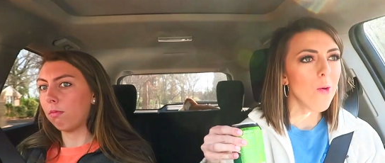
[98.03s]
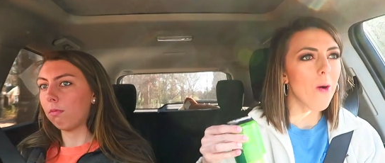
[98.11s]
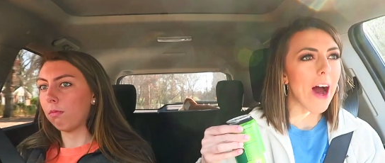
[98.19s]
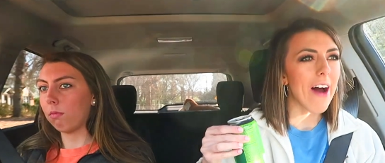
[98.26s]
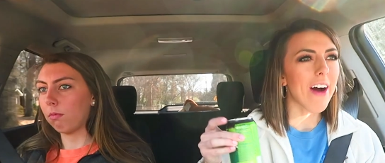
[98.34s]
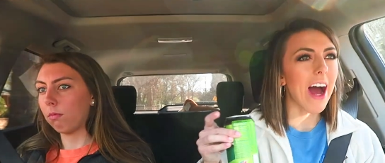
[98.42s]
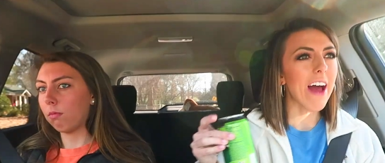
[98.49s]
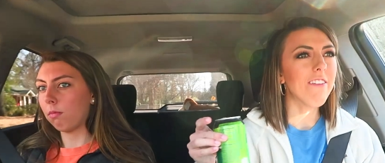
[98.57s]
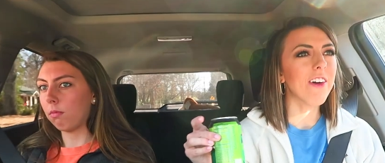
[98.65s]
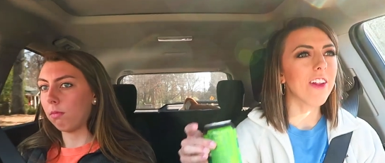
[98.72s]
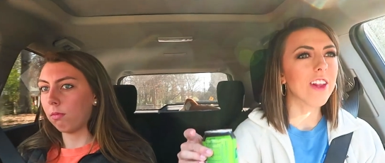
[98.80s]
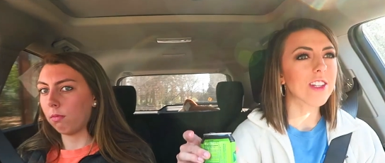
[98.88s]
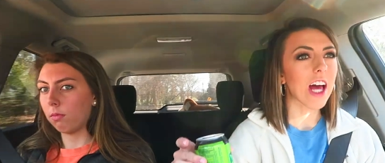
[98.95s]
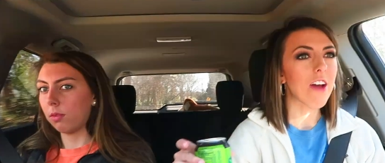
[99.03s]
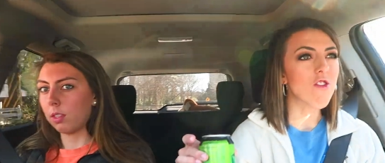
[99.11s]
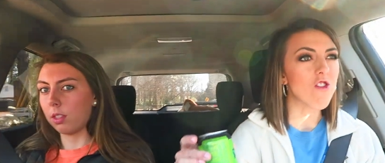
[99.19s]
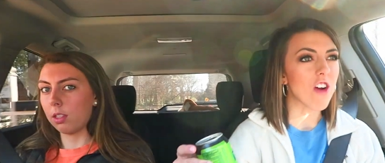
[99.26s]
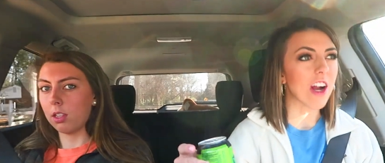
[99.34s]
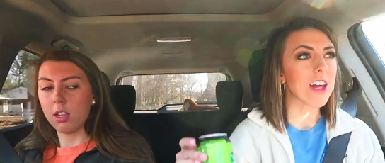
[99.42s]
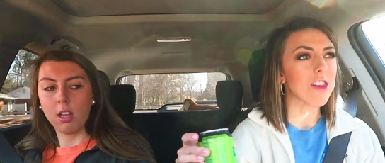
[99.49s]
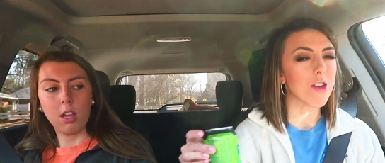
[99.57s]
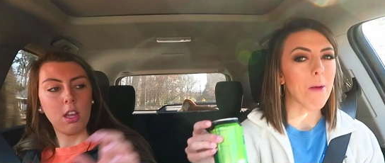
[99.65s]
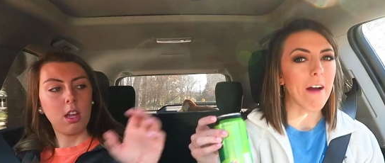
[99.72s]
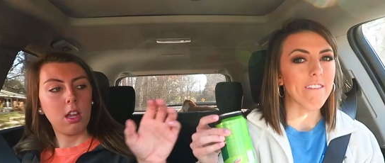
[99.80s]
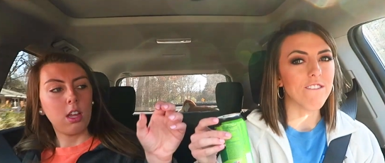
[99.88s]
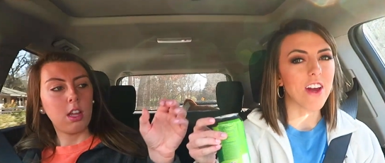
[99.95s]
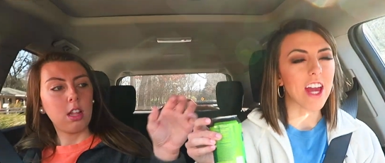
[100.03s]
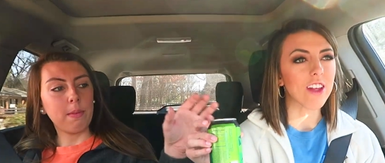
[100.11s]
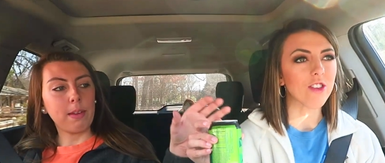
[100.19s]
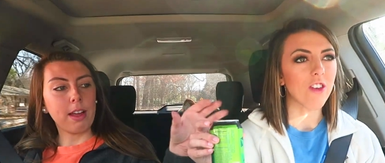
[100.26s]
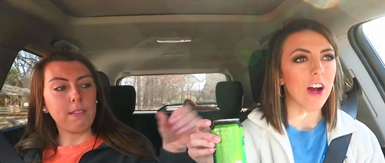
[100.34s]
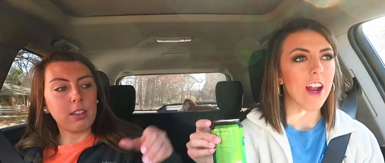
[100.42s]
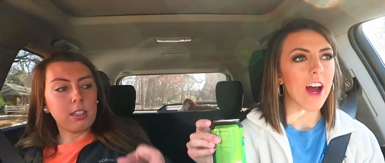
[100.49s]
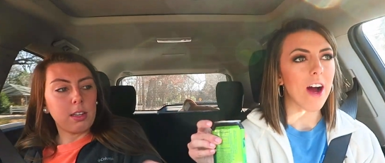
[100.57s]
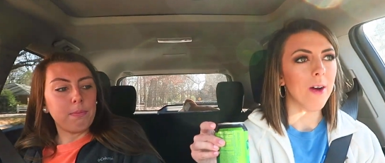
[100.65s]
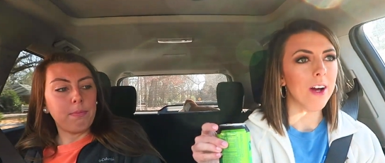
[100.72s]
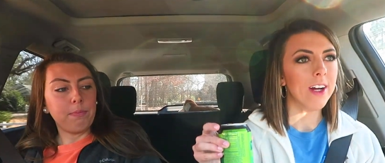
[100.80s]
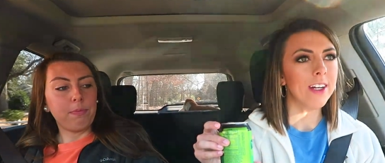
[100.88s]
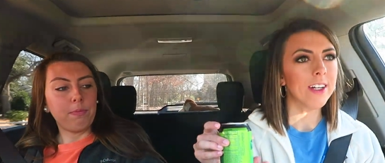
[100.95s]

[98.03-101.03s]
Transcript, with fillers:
Speaker 1: Wow, I feel this like running through my veins right now.